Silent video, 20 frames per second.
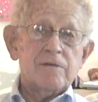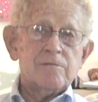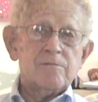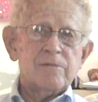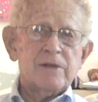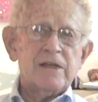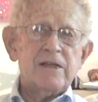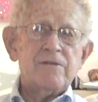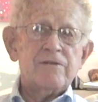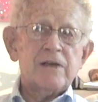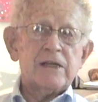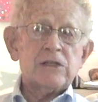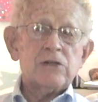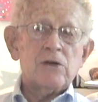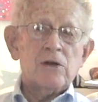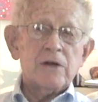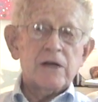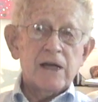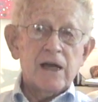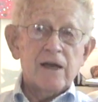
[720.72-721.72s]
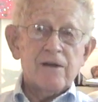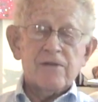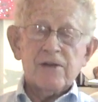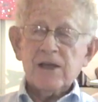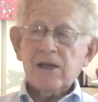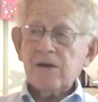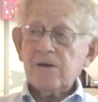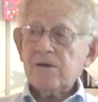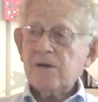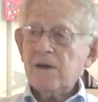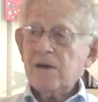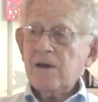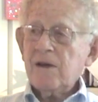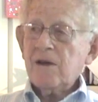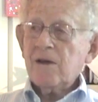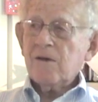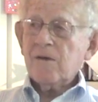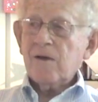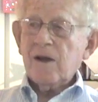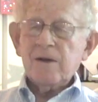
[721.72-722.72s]
I believe, Victoria Avenue,
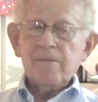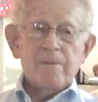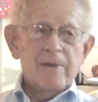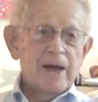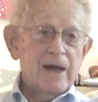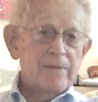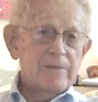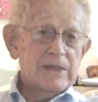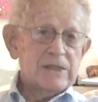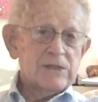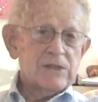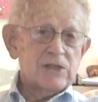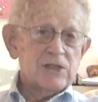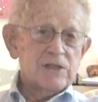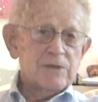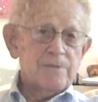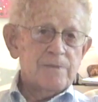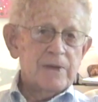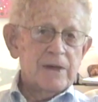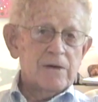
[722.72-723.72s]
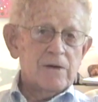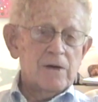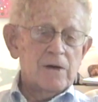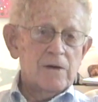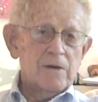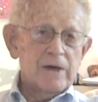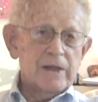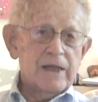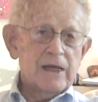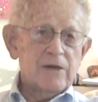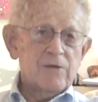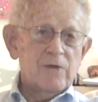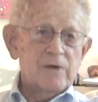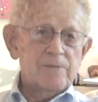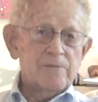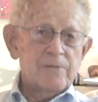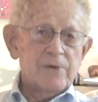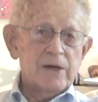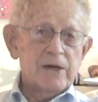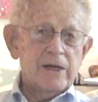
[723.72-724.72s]
run by Mr. Shapiro. I think
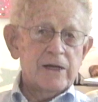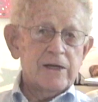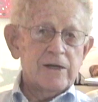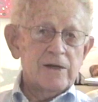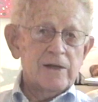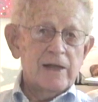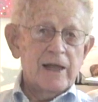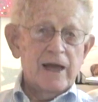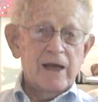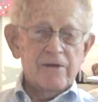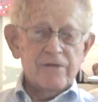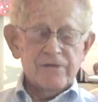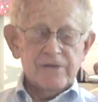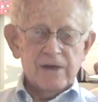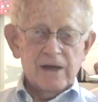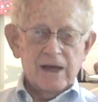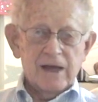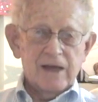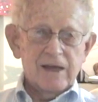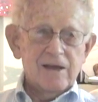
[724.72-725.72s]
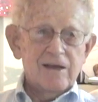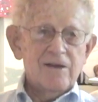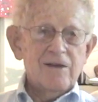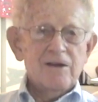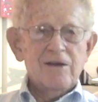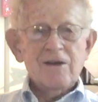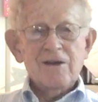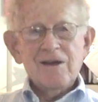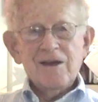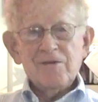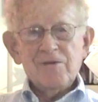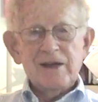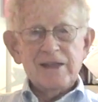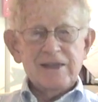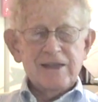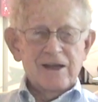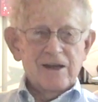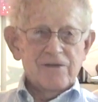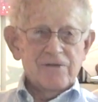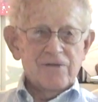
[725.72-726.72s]
when Berneker left, I
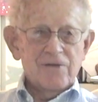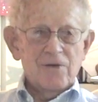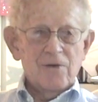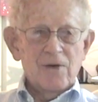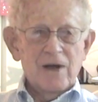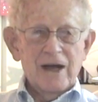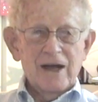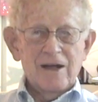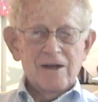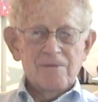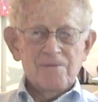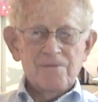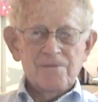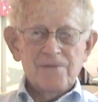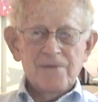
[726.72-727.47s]
went there for a while.